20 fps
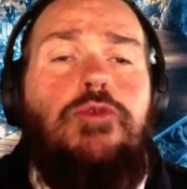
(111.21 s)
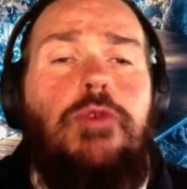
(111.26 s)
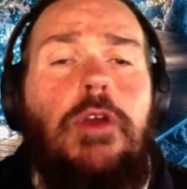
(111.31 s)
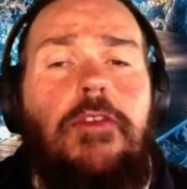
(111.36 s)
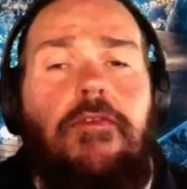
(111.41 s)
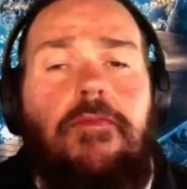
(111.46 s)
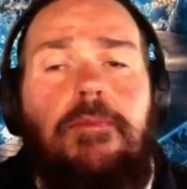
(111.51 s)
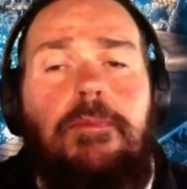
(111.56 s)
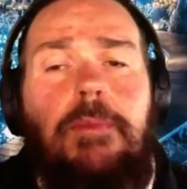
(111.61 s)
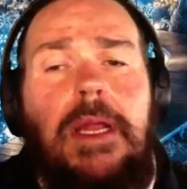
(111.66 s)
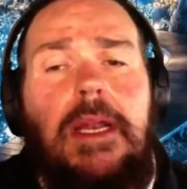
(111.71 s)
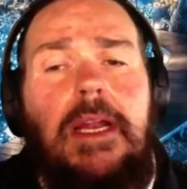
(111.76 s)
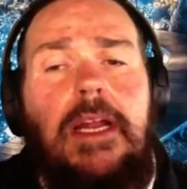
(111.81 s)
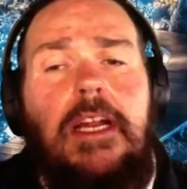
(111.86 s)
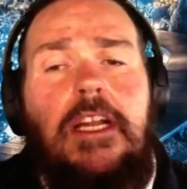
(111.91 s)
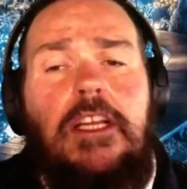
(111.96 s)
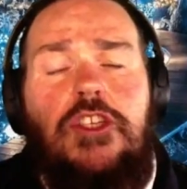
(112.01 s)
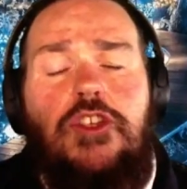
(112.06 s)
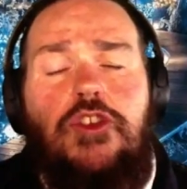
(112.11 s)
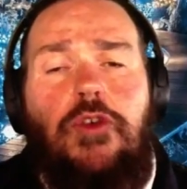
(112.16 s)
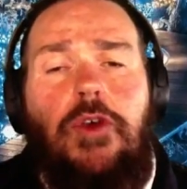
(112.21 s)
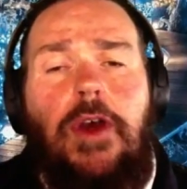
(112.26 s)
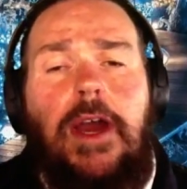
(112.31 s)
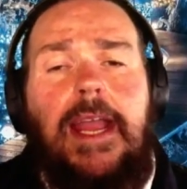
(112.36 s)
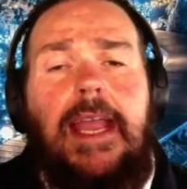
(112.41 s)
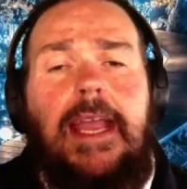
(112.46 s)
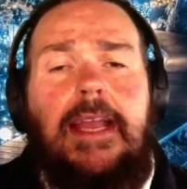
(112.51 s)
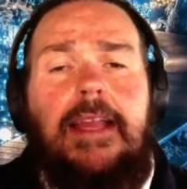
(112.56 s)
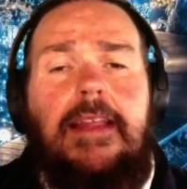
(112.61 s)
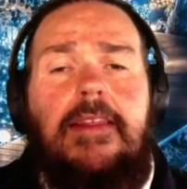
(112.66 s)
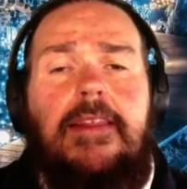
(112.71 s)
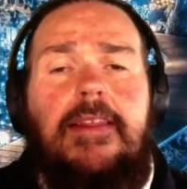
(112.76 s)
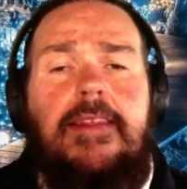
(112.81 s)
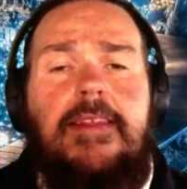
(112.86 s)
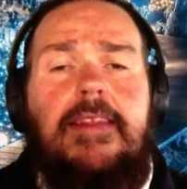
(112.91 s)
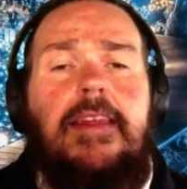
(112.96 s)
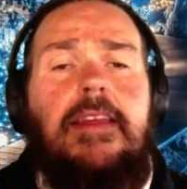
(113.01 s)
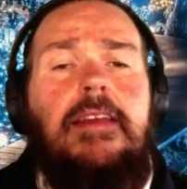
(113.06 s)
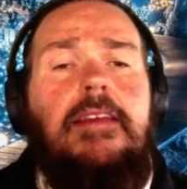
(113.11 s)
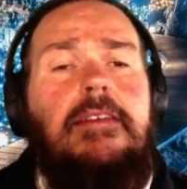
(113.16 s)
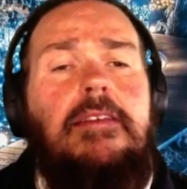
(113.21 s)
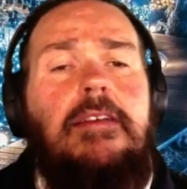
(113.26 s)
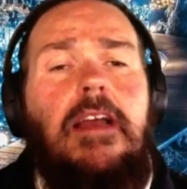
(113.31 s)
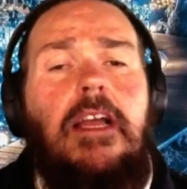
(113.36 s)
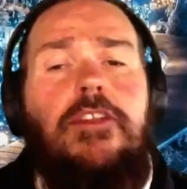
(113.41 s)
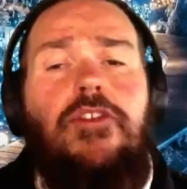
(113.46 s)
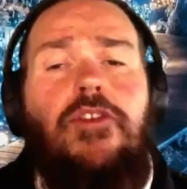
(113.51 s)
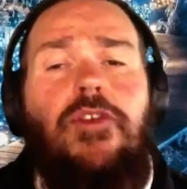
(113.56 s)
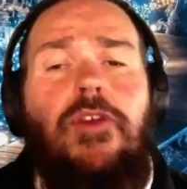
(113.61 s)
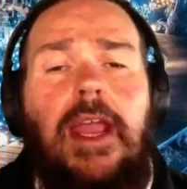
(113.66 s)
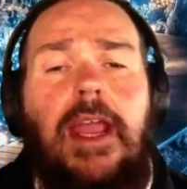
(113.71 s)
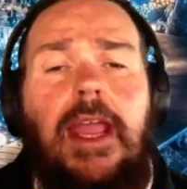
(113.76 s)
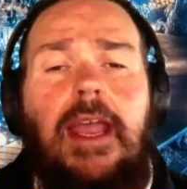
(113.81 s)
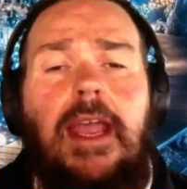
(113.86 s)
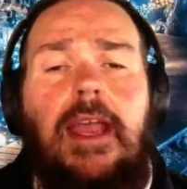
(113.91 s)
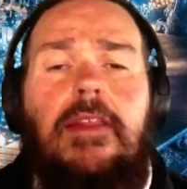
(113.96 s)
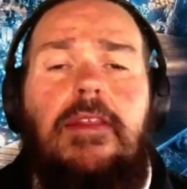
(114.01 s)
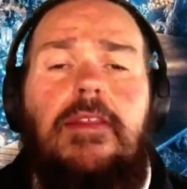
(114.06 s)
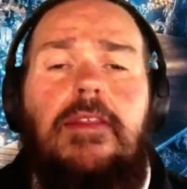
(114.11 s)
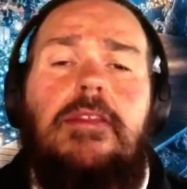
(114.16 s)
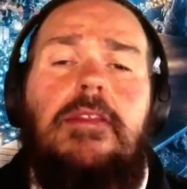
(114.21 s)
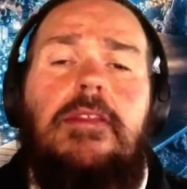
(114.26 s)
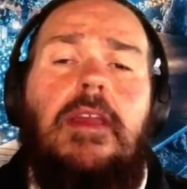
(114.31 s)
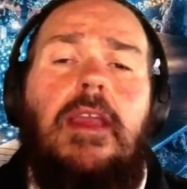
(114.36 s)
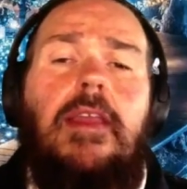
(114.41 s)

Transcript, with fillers: we've been in a trance, a trance.